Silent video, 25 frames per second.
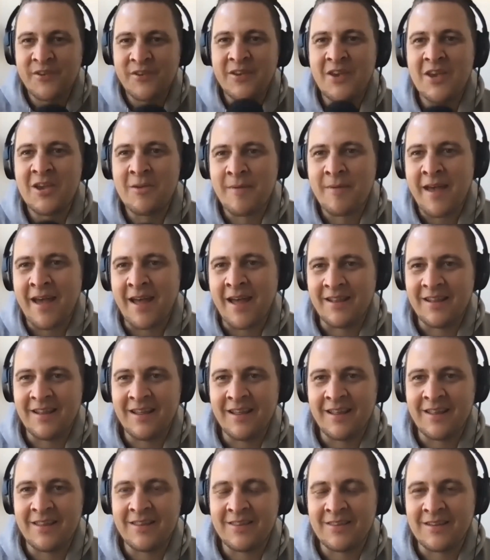thinking about
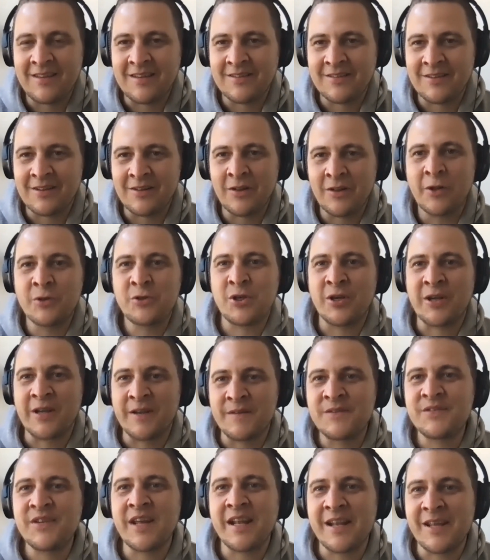the logic
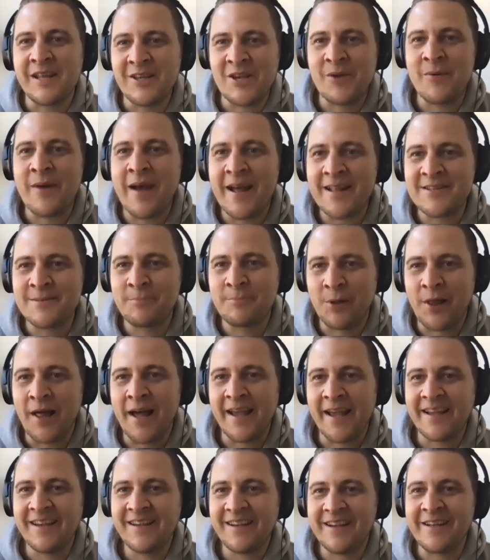of sending you out to
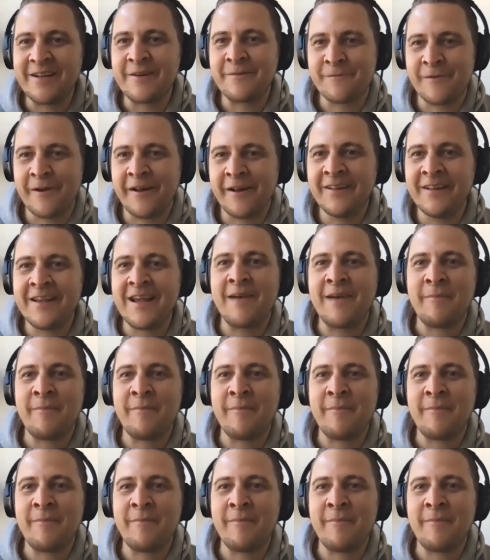play in a friendly.